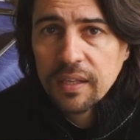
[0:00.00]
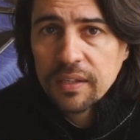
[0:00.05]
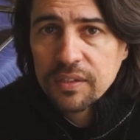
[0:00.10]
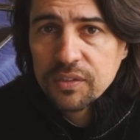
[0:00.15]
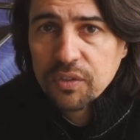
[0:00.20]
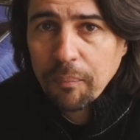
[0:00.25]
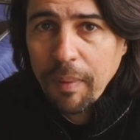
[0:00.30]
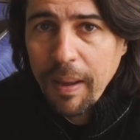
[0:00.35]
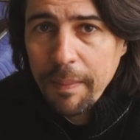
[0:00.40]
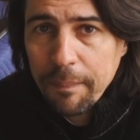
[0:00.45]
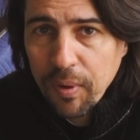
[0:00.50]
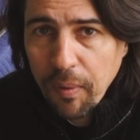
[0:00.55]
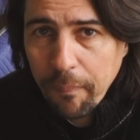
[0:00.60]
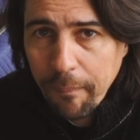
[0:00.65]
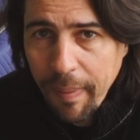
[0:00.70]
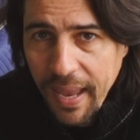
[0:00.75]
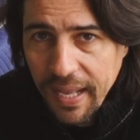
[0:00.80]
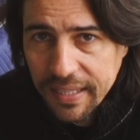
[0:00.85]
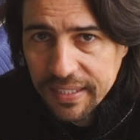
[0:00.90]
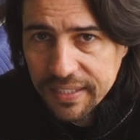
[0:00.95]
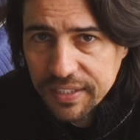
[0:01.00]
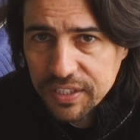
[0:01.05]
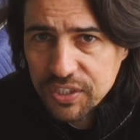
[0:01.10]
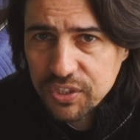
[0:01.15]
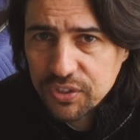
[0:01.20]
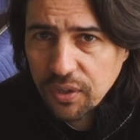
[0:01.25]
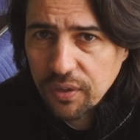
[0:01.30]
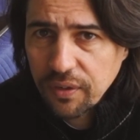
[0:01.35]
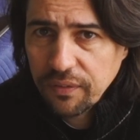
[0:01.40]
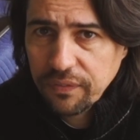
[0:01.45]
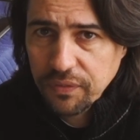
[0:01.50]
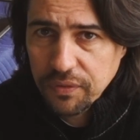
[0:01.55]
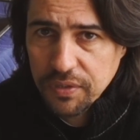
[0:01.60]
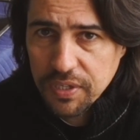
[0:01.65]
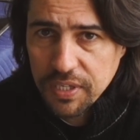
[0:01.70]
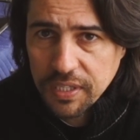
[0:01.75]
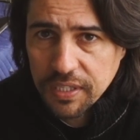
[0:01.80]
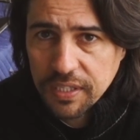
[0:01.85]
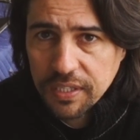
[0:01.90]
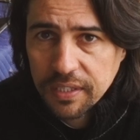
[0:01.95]
So my propeller is sort of
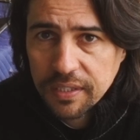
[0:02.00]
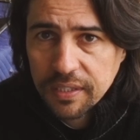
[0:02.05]
unique.